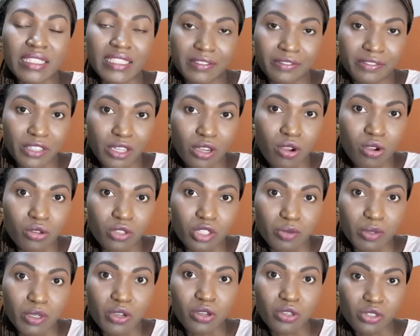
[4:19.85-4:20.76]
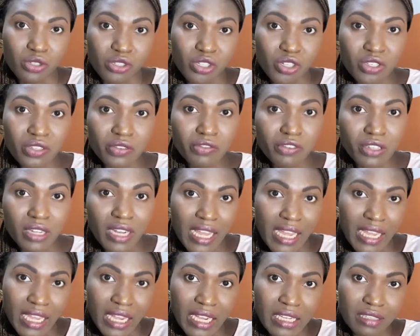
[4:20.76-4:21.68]
difficult, because you just feel
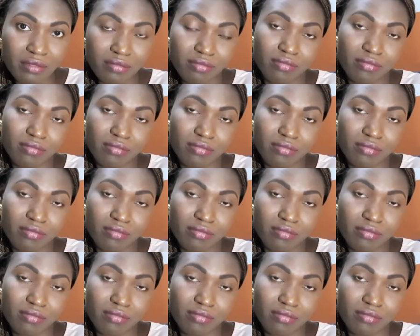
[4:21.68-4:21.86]
like